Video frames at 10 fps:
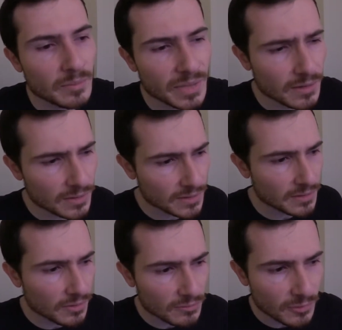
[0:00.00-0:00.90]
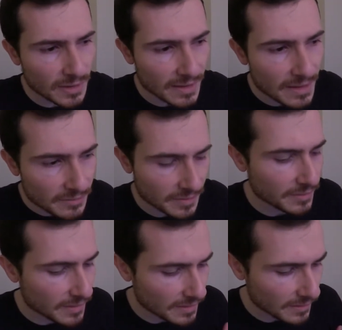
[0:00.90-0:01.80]
because you don't want to have
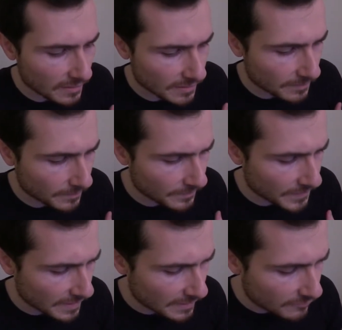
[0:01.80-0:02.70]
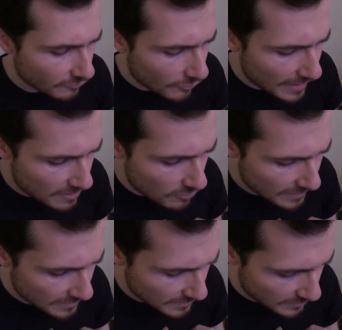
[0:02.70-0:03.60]
a
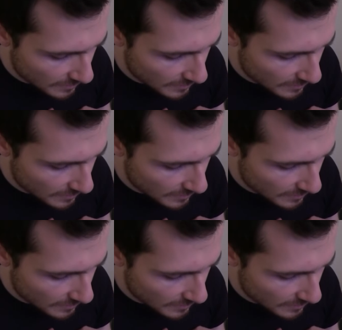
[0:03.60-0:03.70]
fragrance